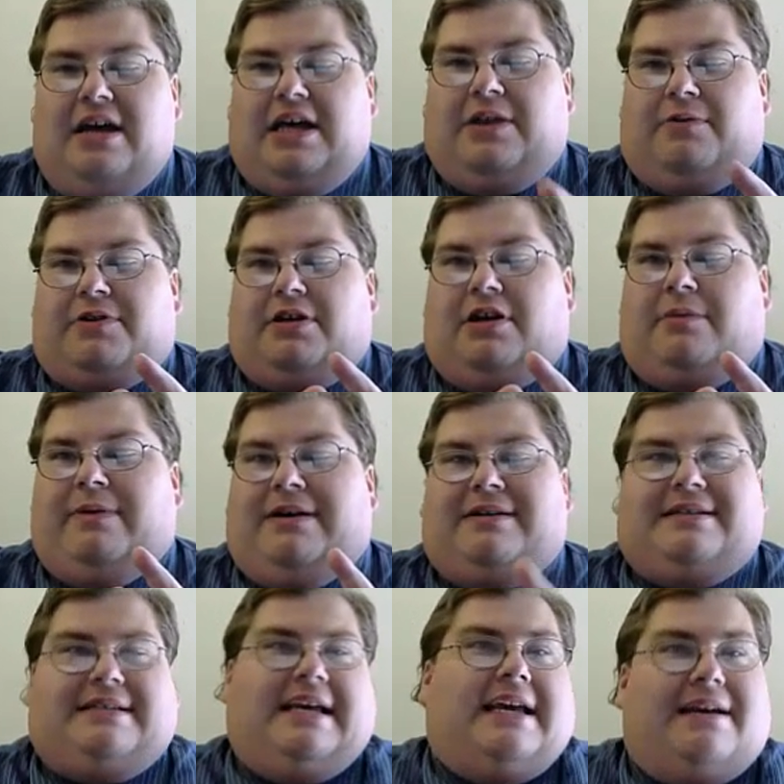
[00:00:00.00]
that will talk
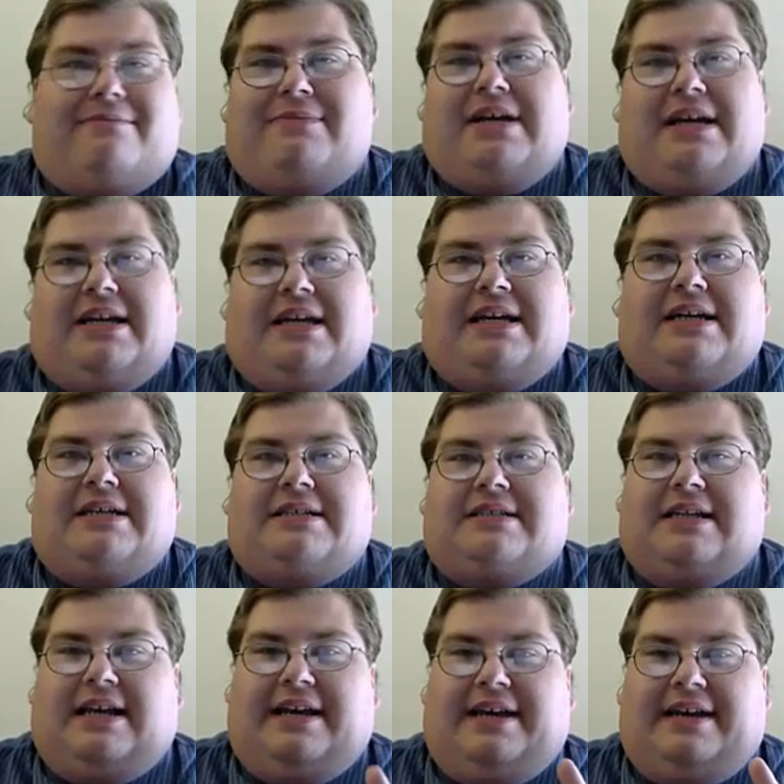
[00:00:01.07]
about damn
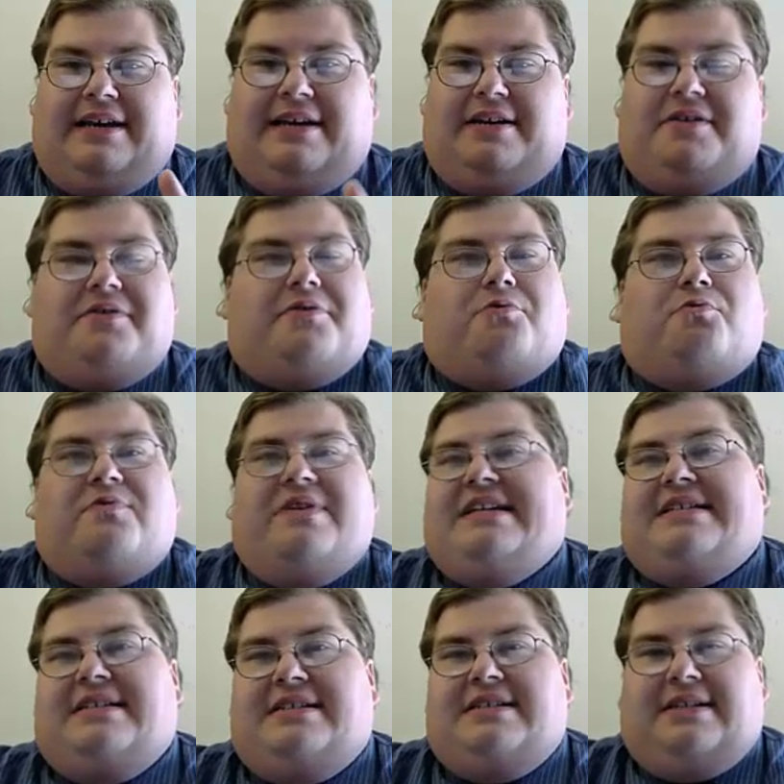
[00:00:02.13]
Yankees and the
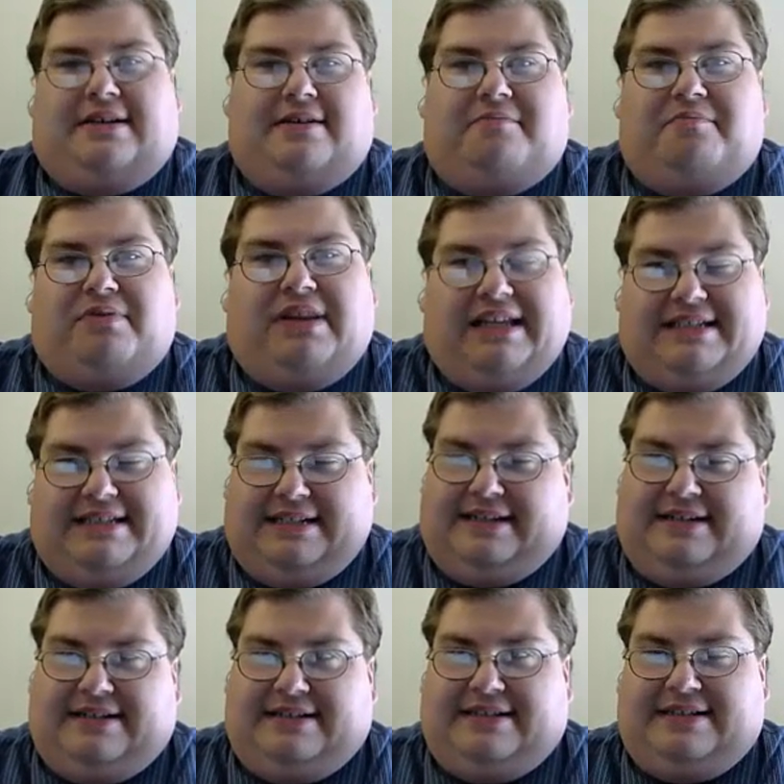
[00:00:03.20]
recent
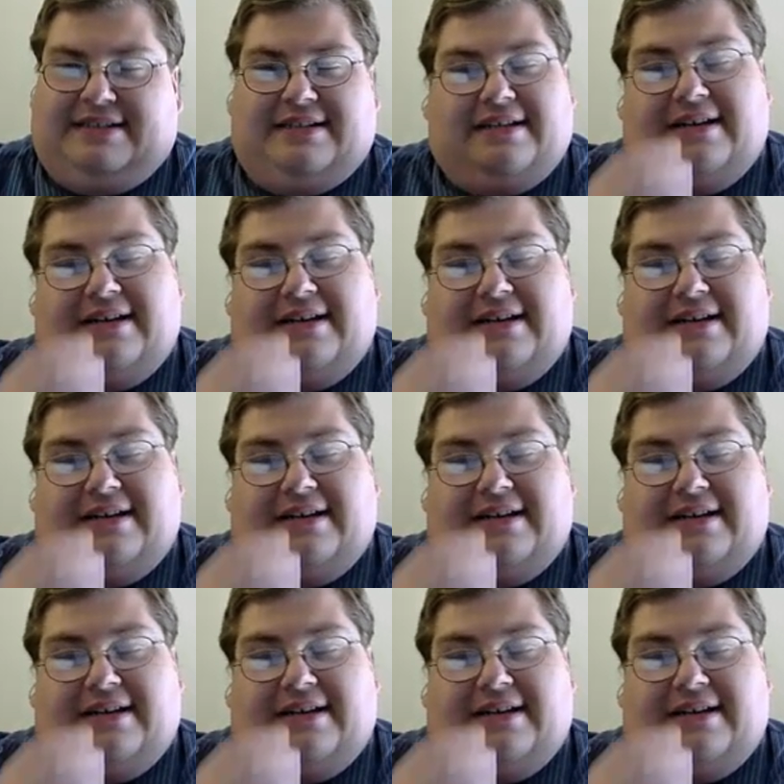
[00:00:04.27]
unpleasantness.